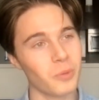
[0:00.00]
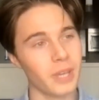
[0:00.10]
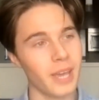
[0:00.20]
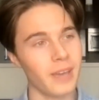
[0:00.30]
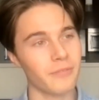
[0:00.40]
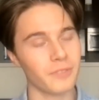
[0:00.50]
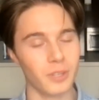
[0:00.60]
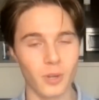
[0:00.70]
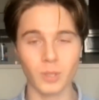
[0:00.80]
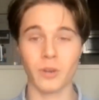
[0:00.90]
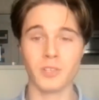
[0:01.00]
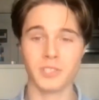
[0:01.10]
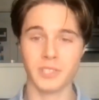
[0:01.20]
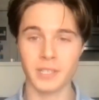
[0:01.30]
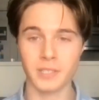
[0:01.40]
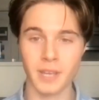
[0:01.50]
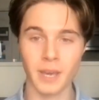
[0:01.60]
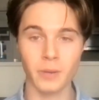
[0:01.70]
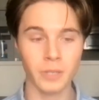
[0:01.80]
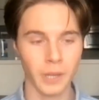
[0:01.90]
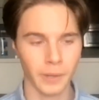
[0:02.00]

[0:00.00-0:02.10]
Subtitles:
we have, you know, on all sets now,